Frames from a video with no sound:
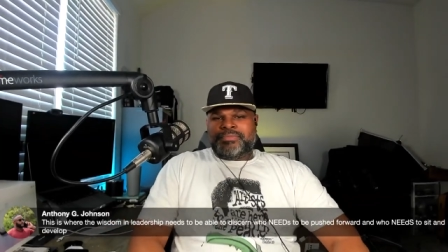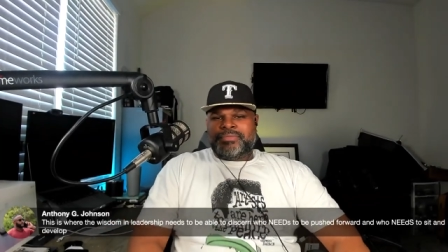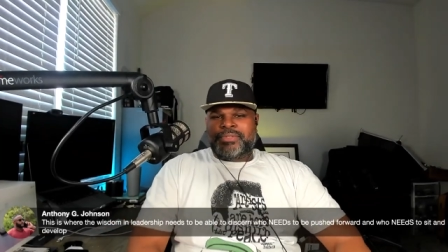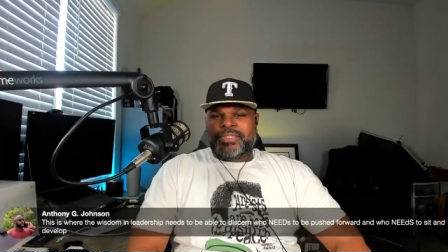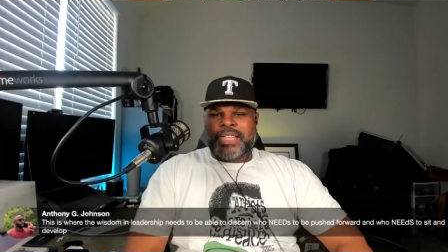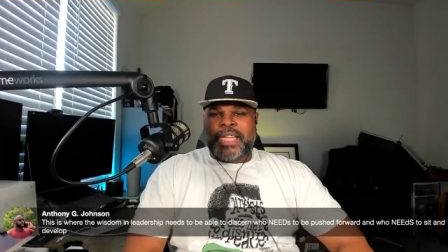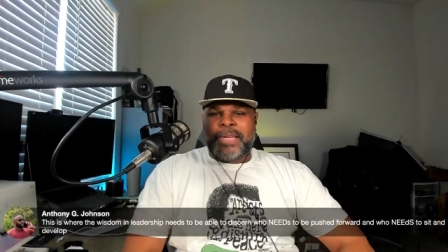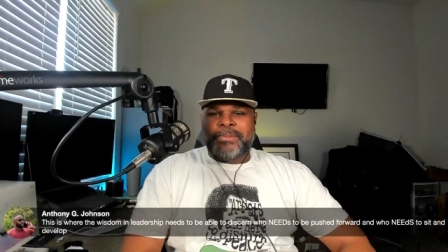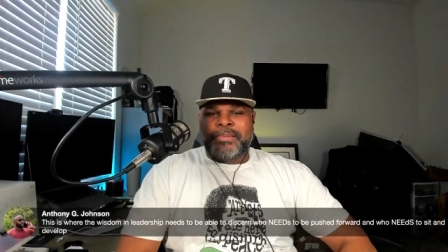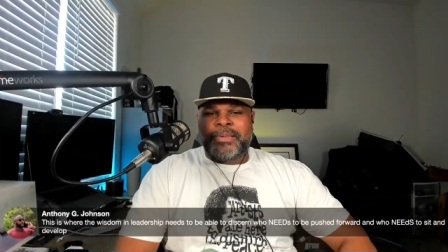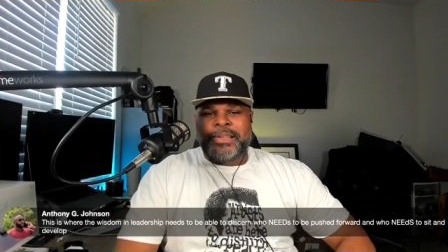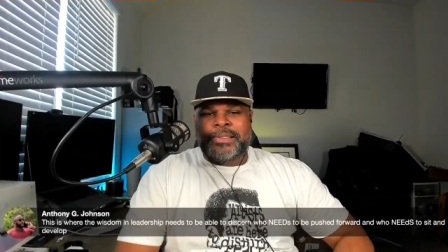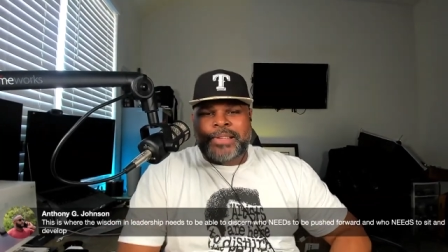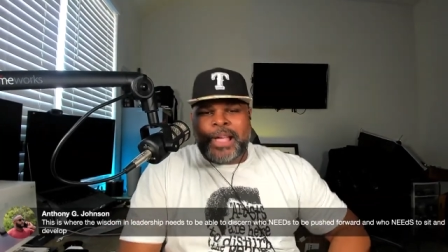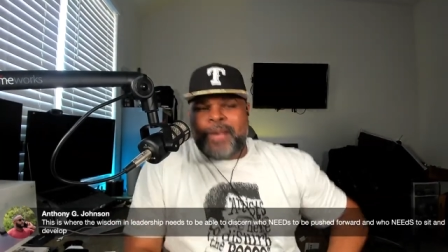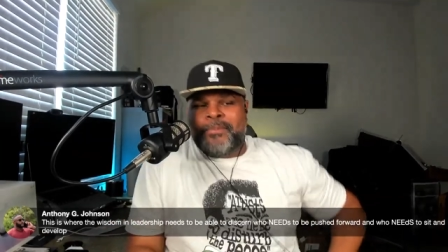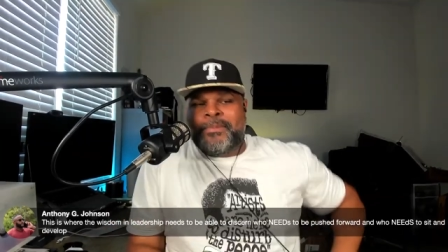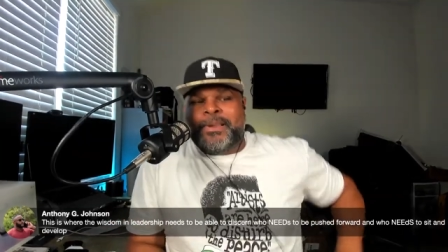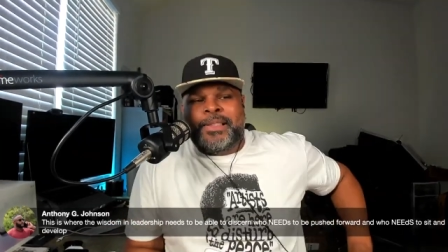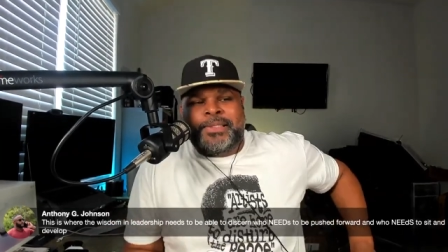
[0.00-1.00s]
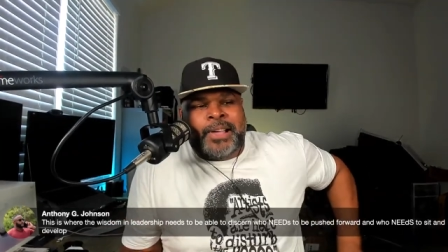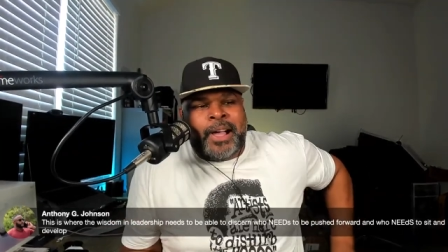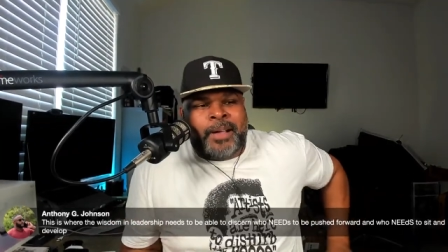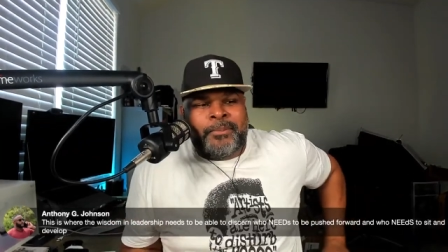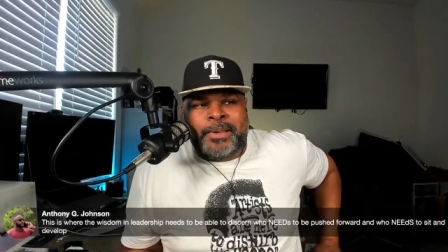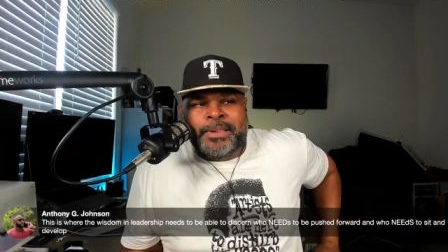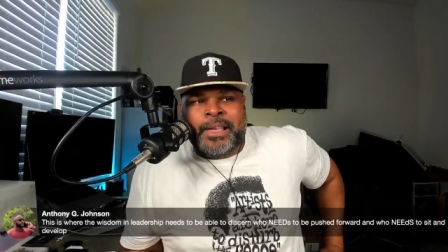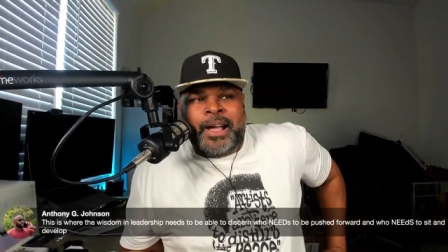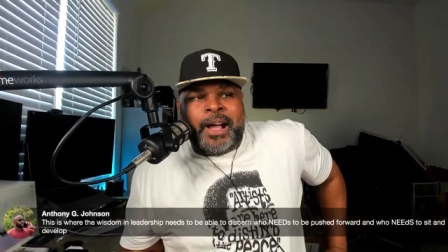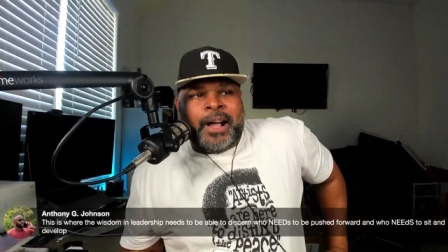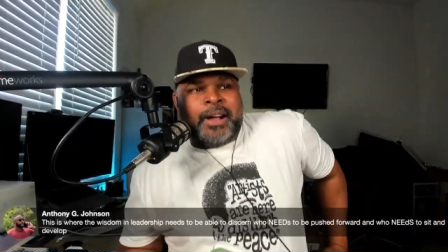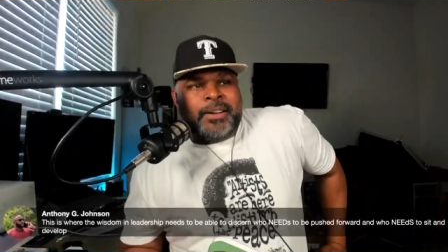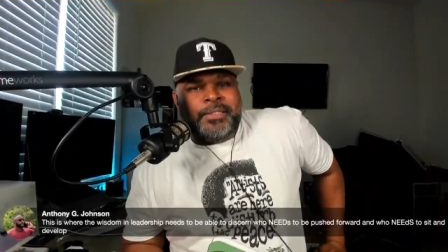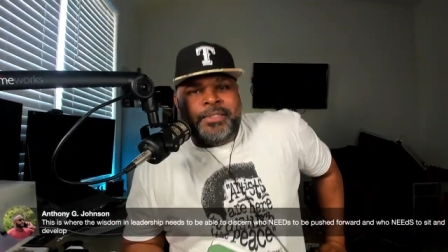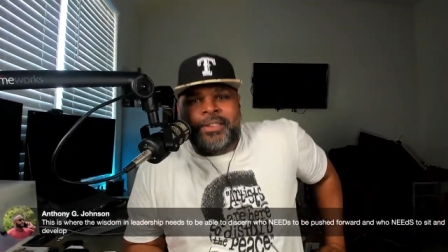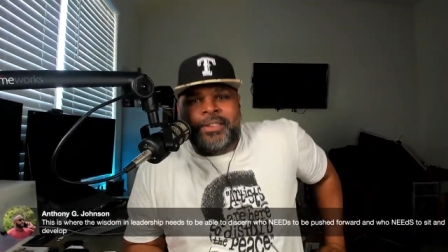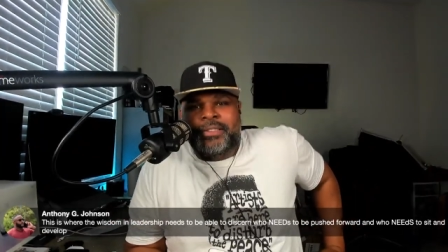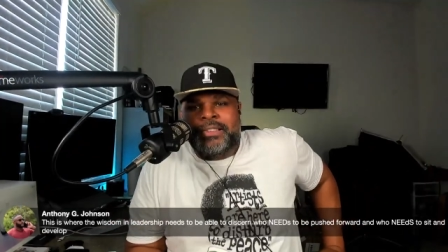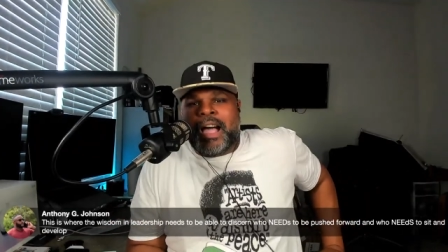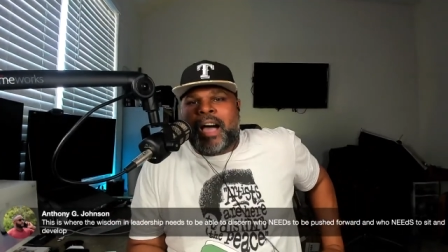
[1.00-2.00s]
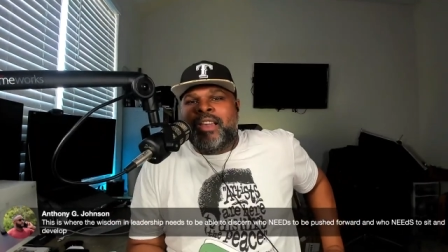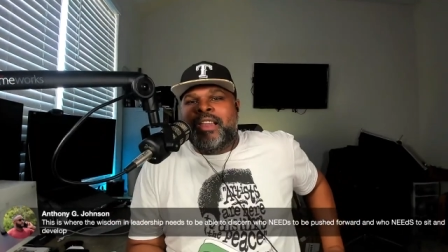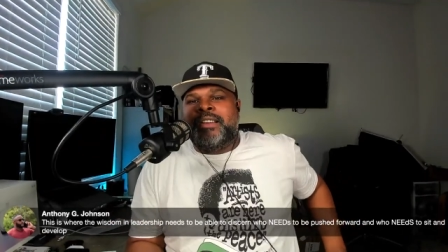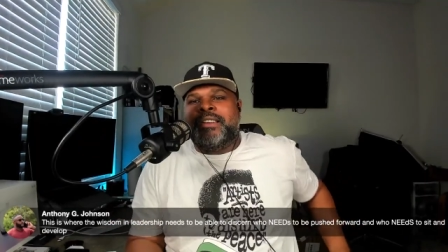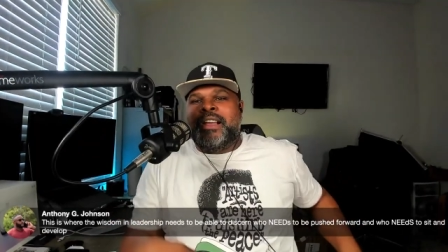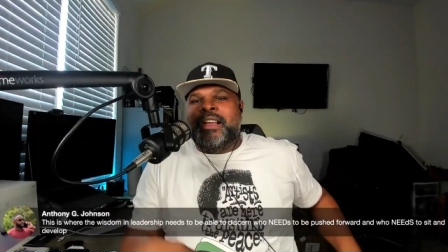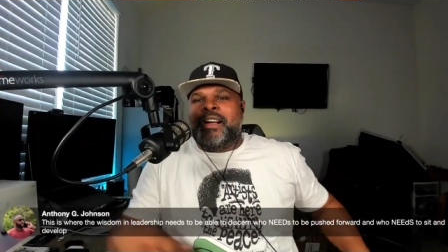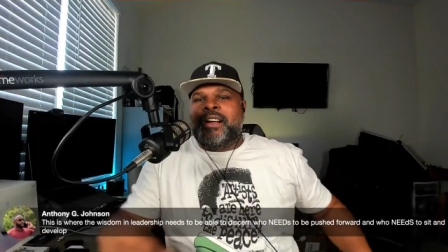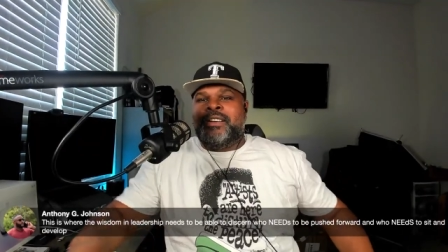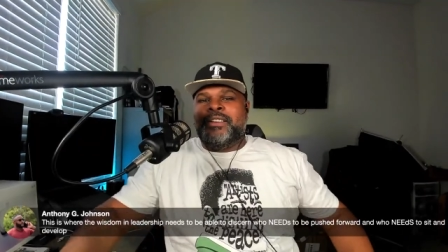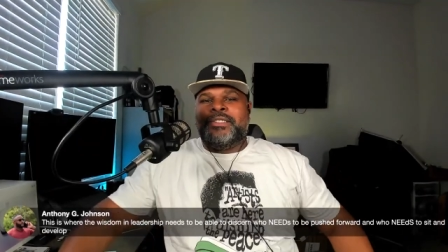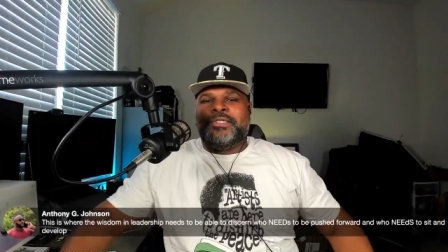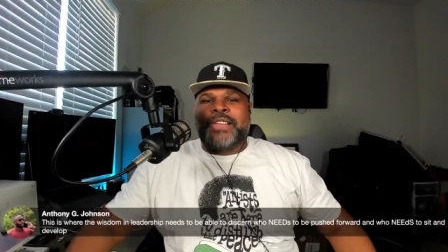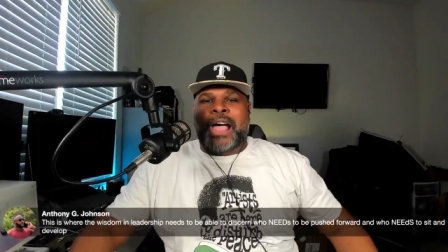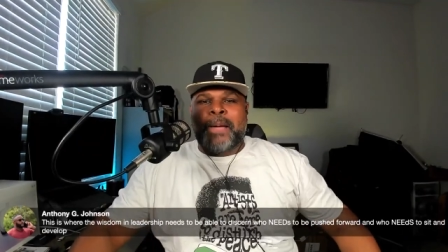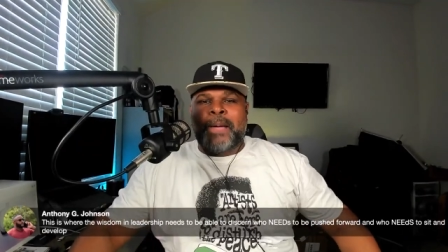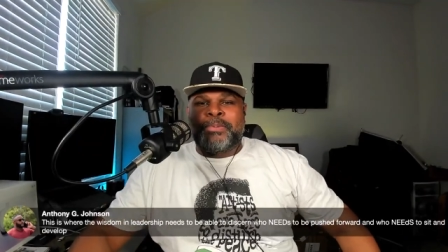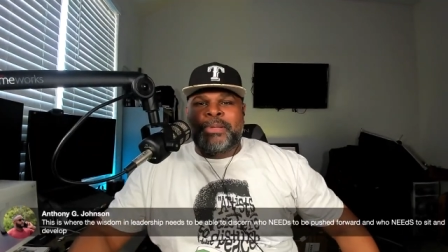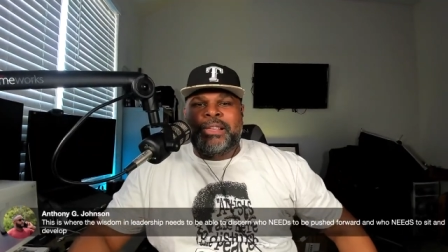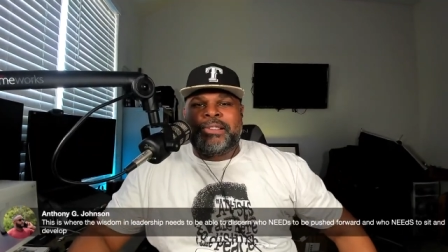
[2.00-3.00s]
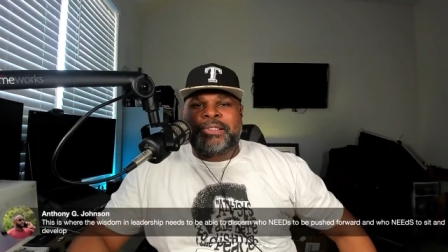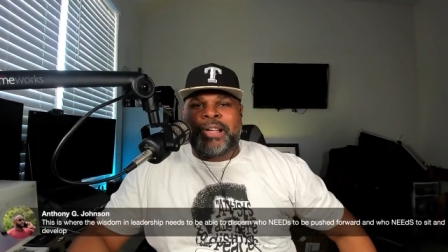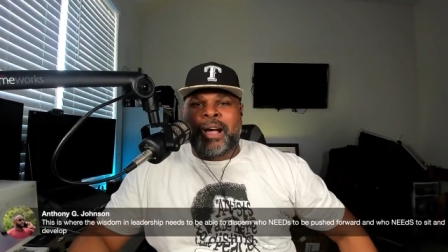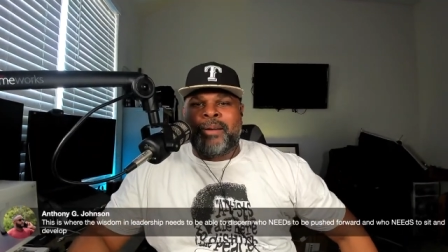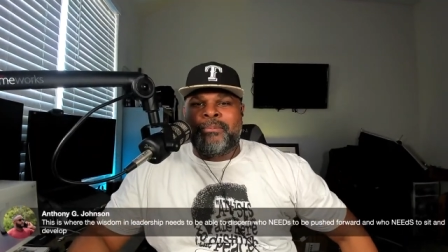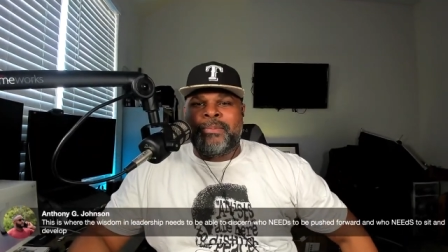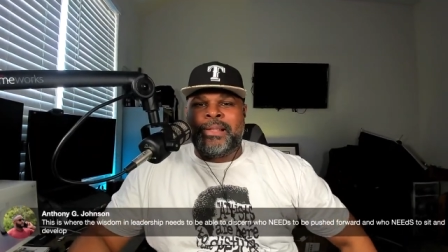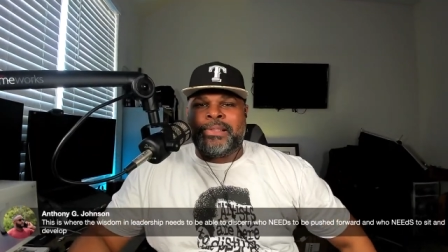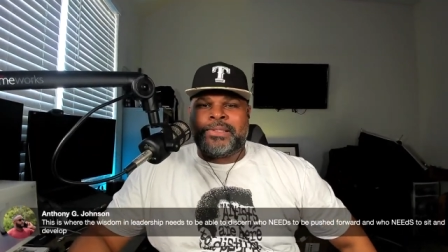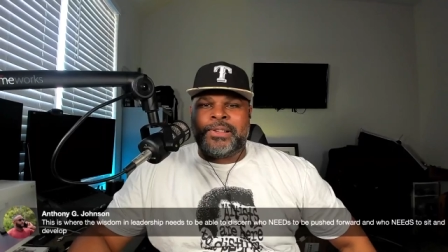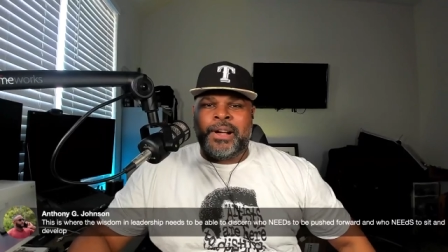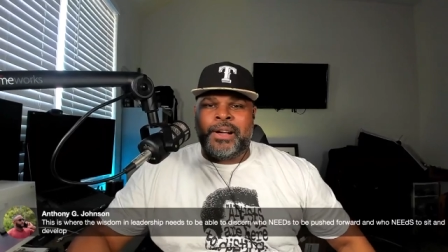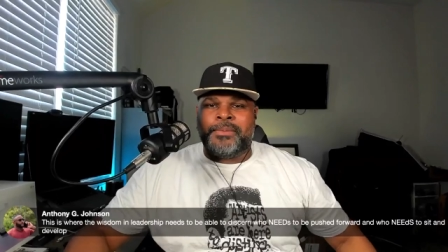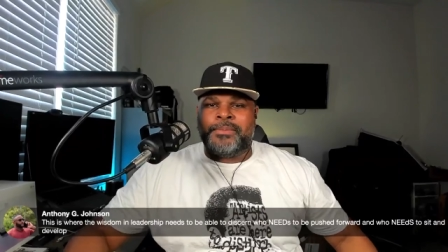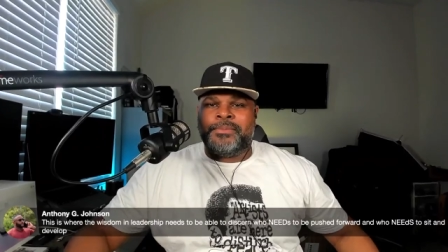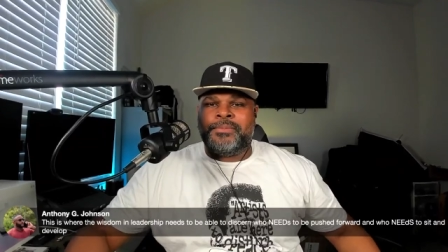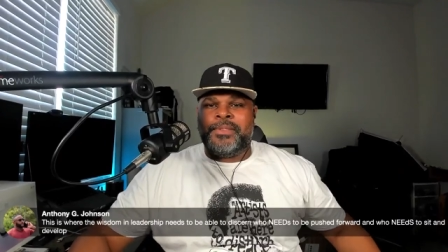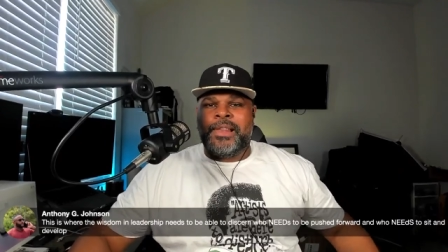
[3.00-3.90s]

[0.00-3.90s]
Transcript: Keep these comments coming, y'all. Y'all in there, type these comments up.